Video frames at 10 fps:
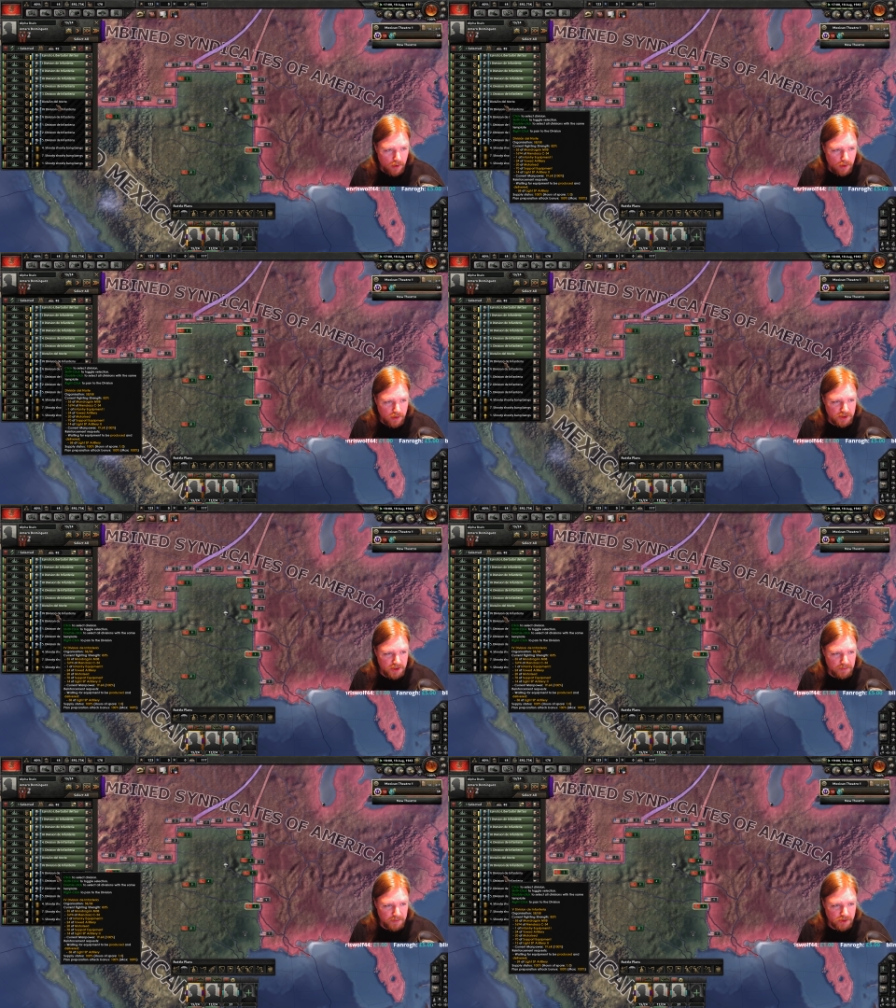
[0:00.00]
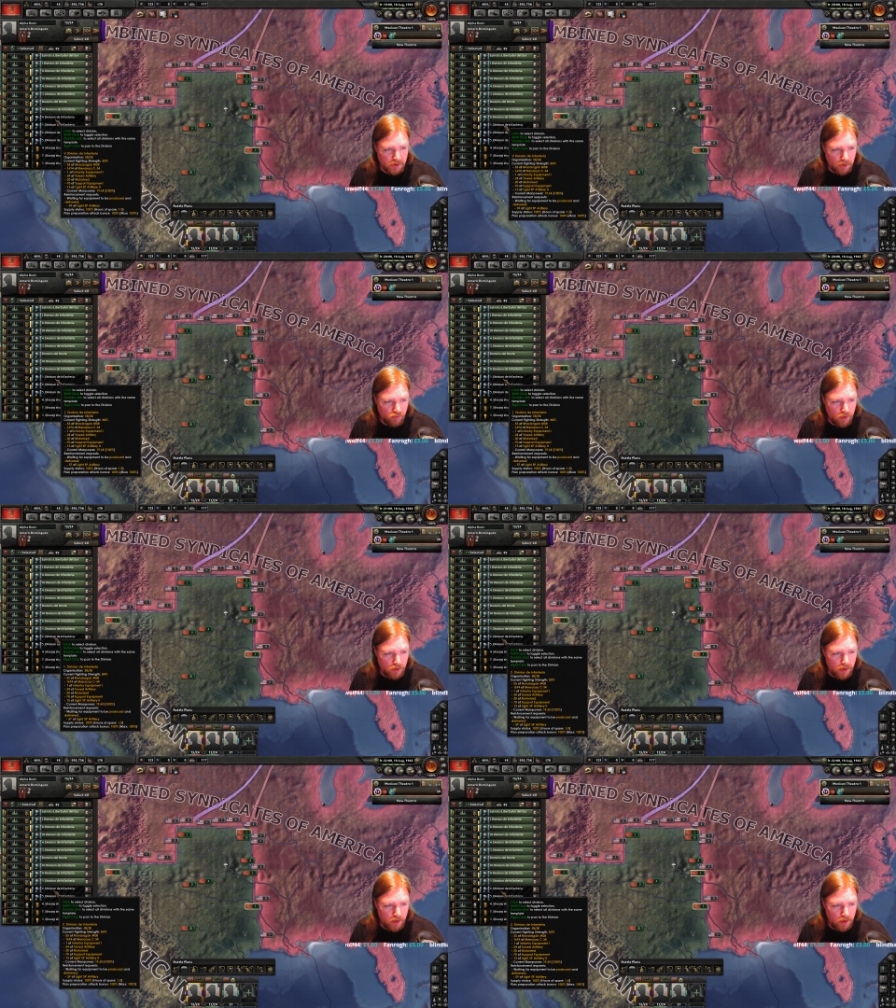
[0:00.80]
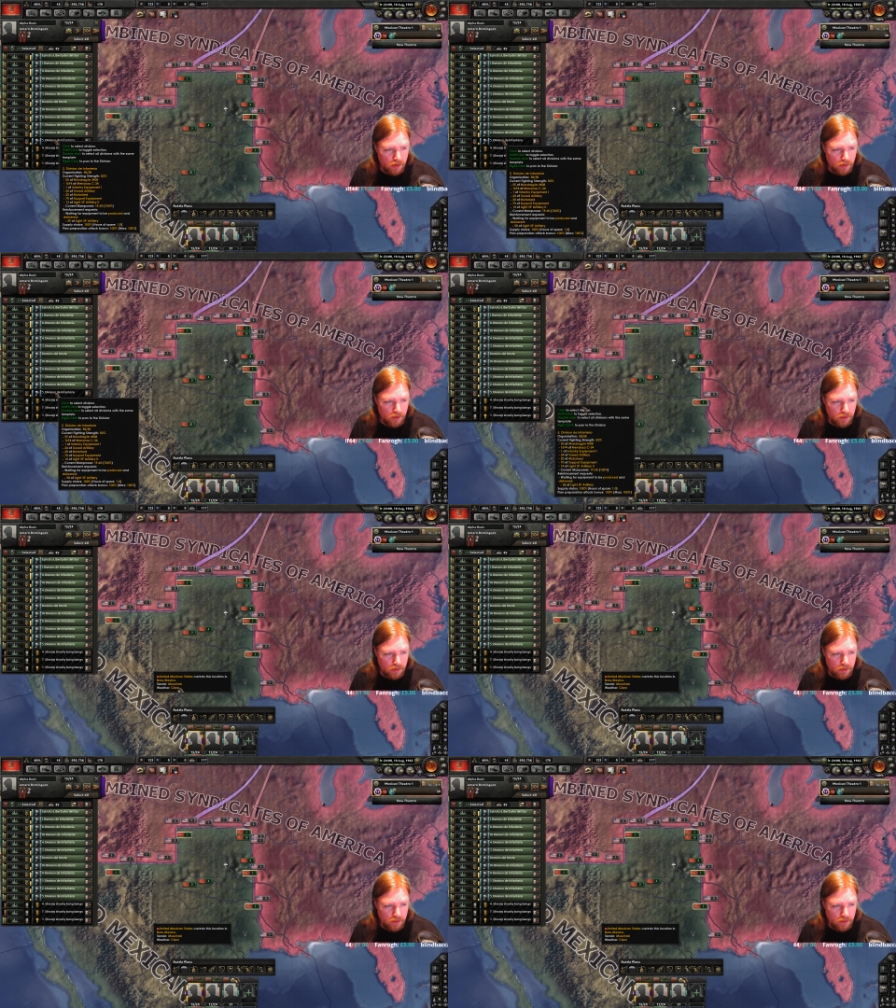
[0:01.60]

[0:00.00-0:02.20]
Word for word: Something's gone wrong here.